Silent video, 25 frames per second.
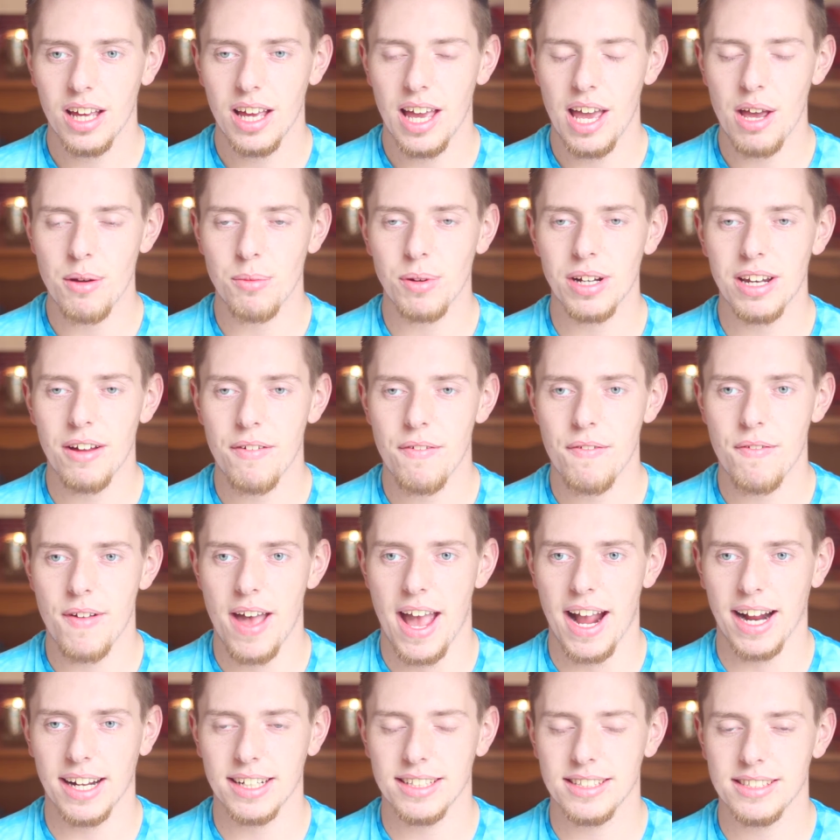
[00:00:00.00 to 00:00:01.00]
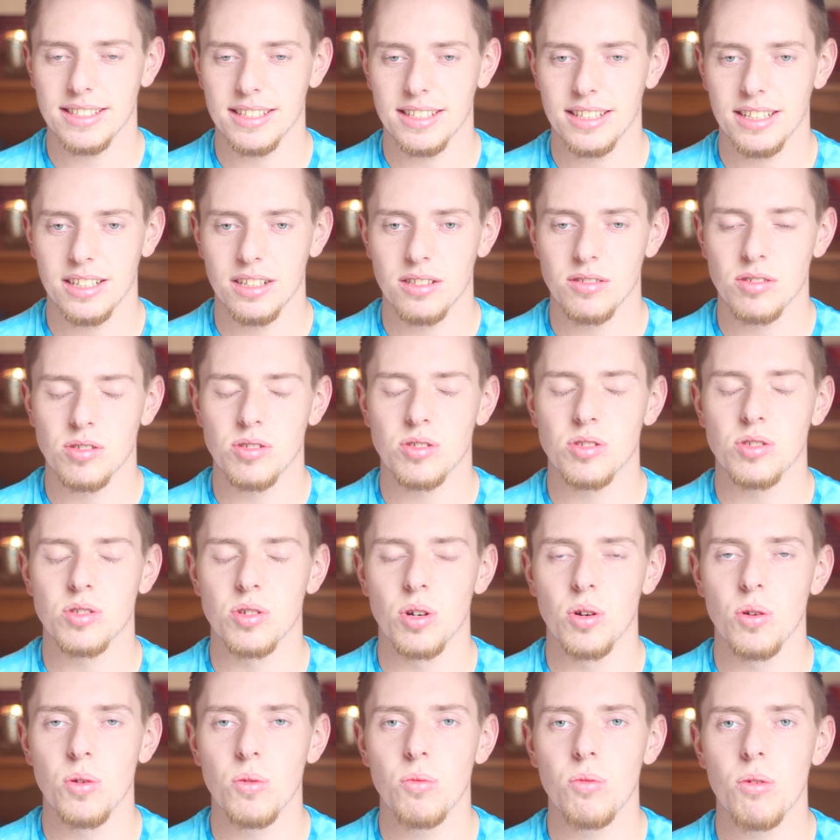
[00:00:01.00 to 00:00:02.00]
It will affect
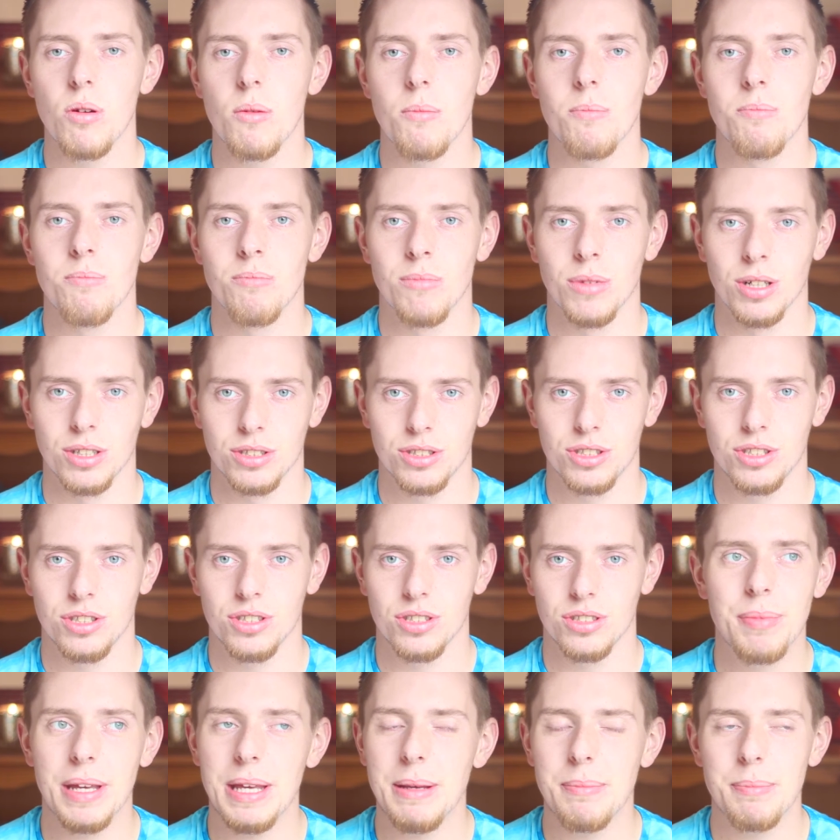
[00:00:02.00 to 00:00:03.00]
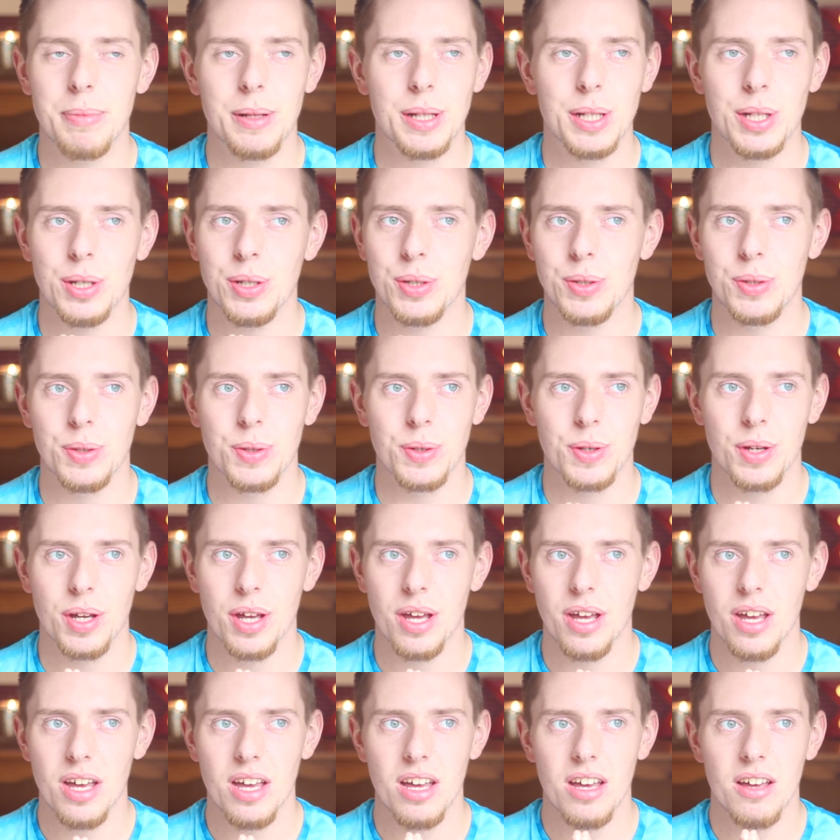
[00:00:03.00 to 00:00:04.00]
so much. People who
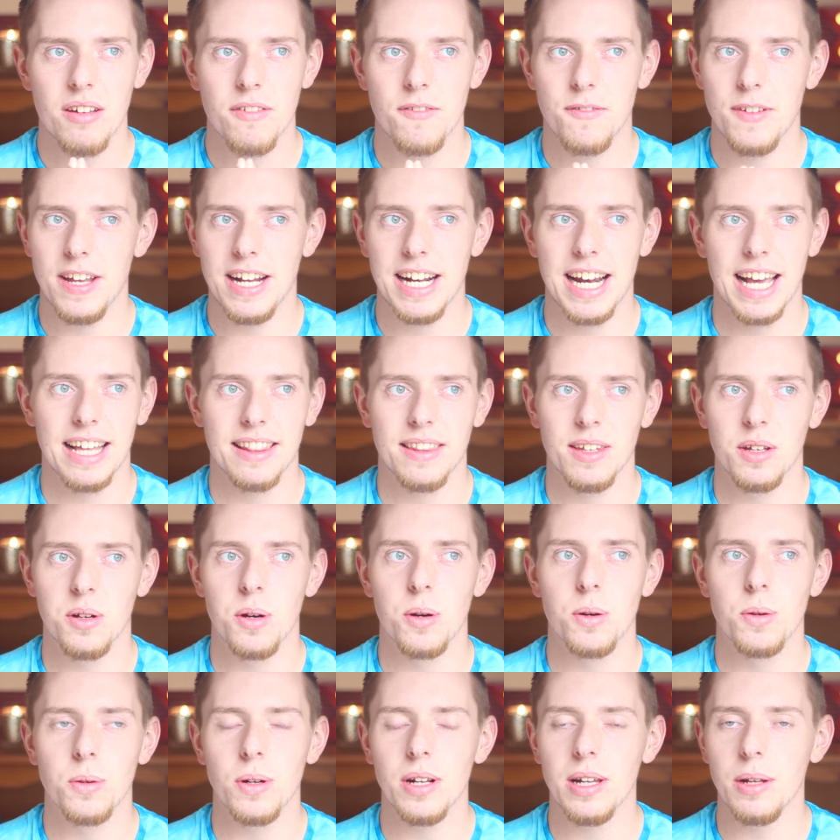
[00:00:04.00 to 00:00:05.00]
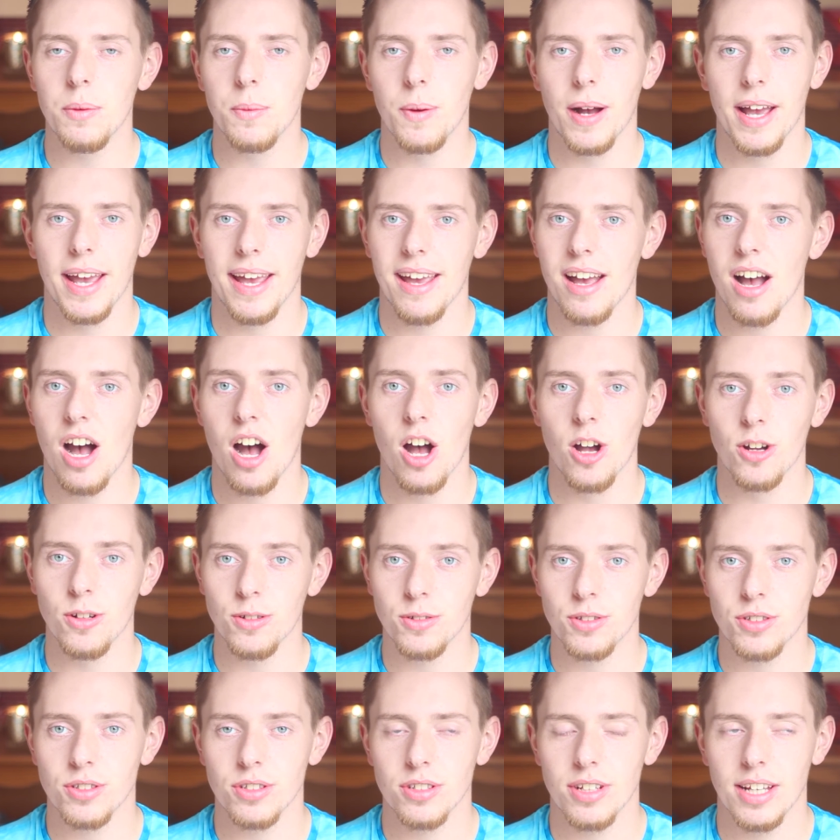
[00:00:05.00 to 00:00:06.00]
feel like the only way
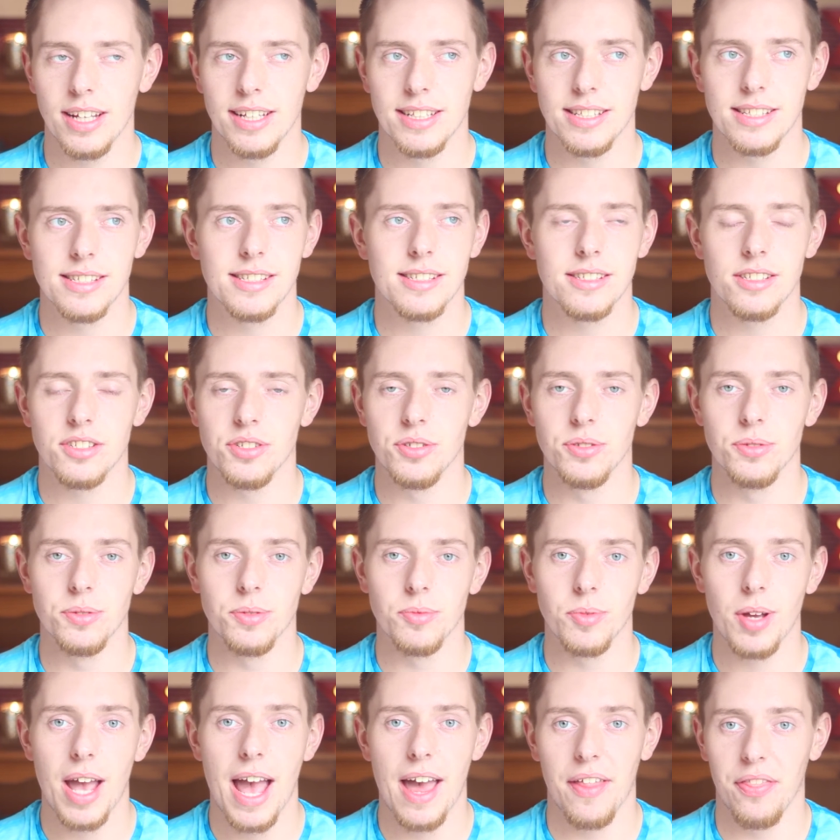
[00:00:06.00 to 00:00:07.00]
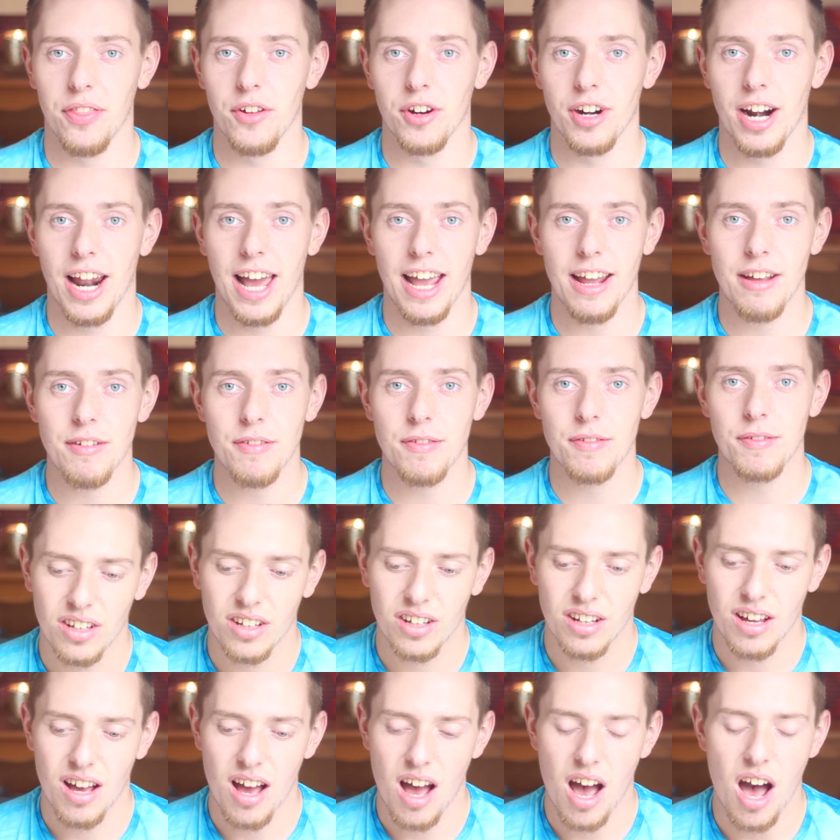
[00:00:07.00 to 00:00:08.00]
out is to end their life.
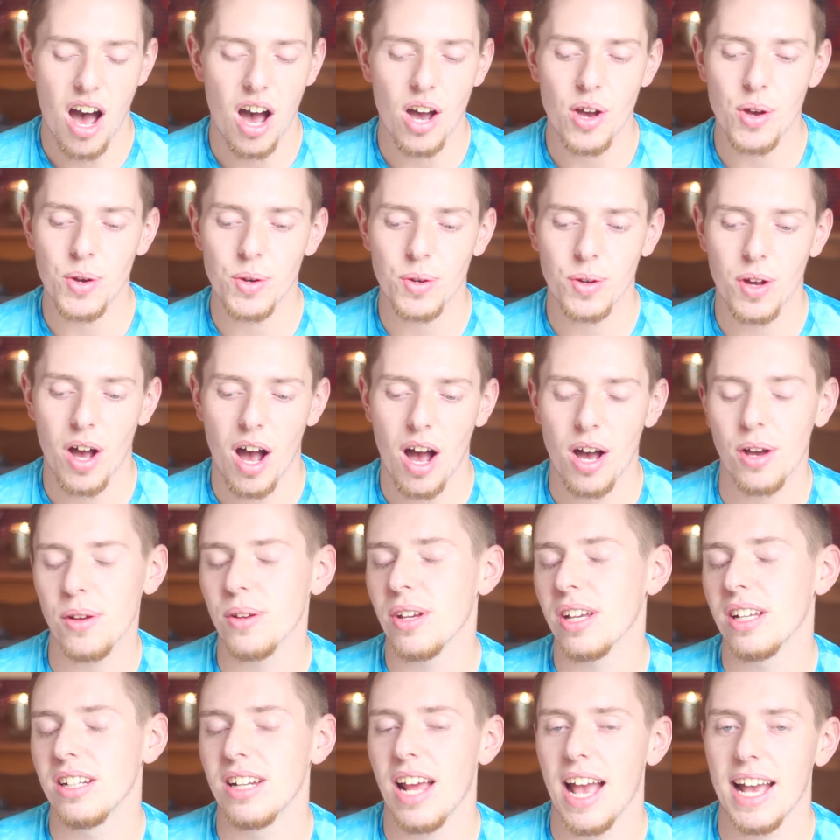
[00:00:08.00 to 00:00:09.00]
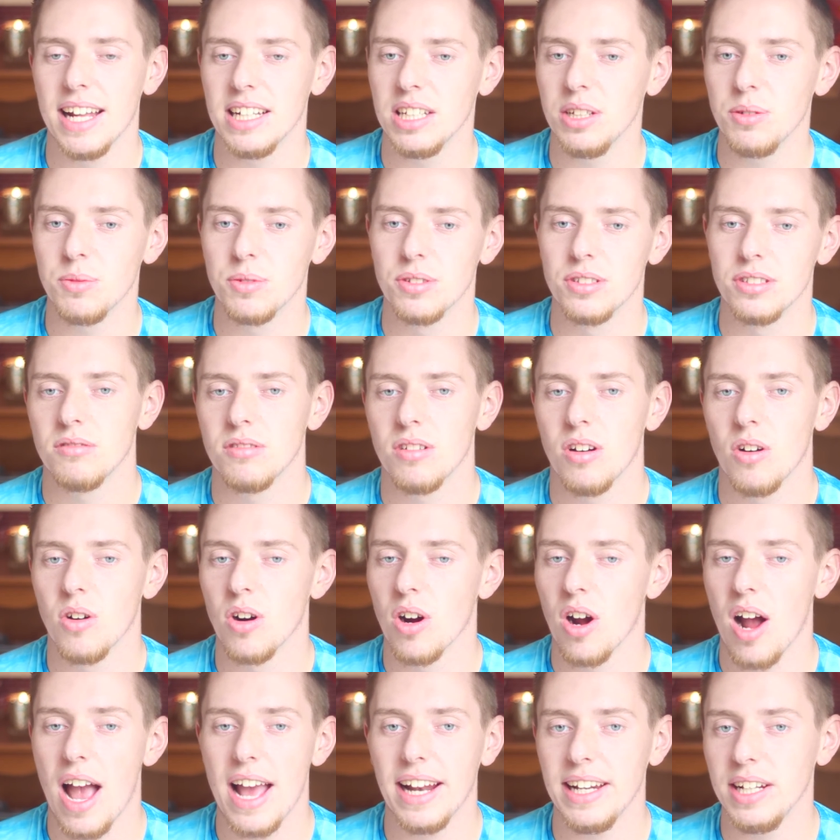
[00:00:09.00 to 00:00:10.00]
How can anyone
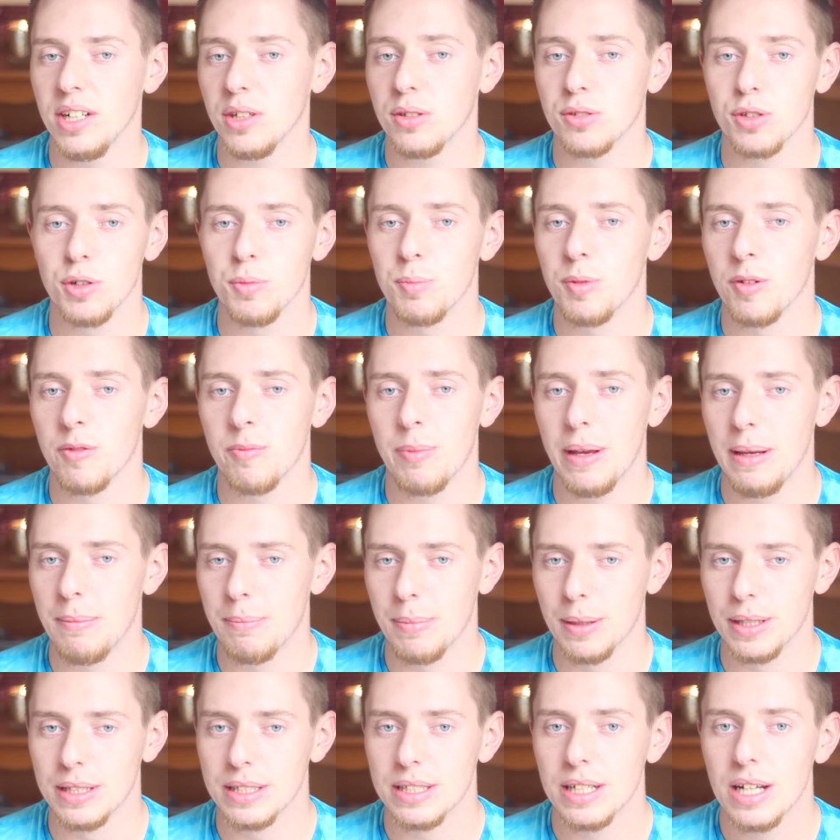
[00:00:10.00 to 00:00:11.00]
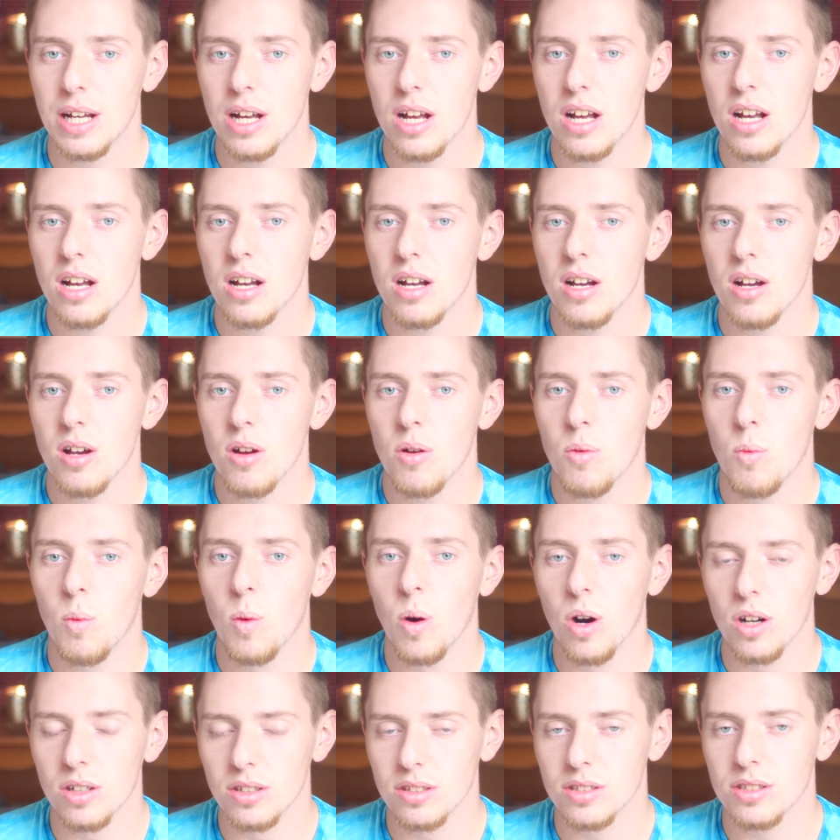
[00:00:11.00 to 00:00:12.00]
or any group of people
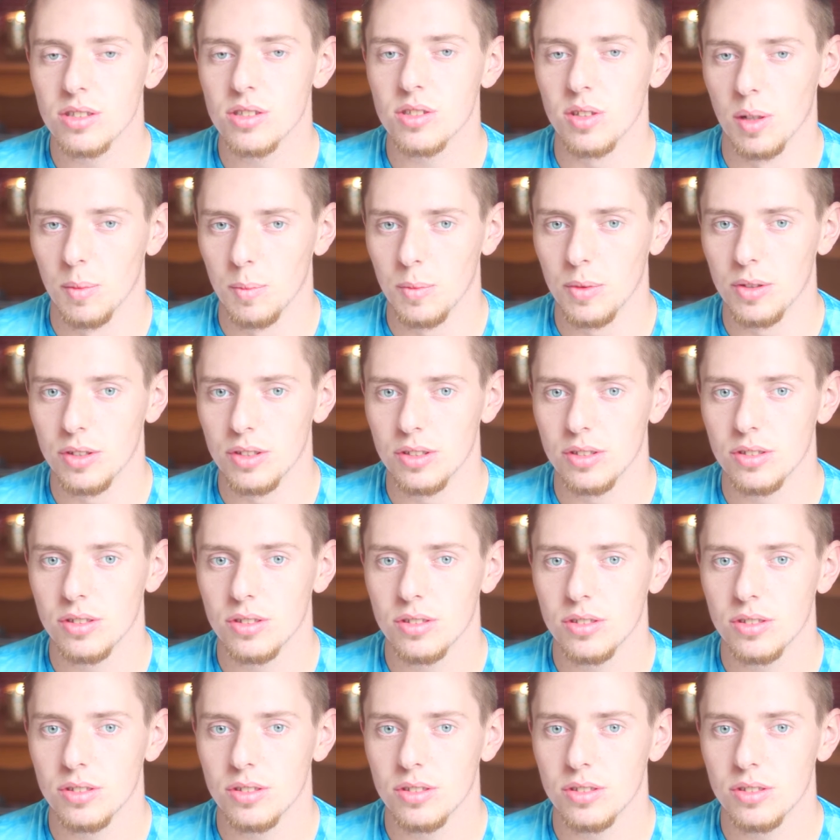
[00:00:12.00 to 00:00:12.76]
want someone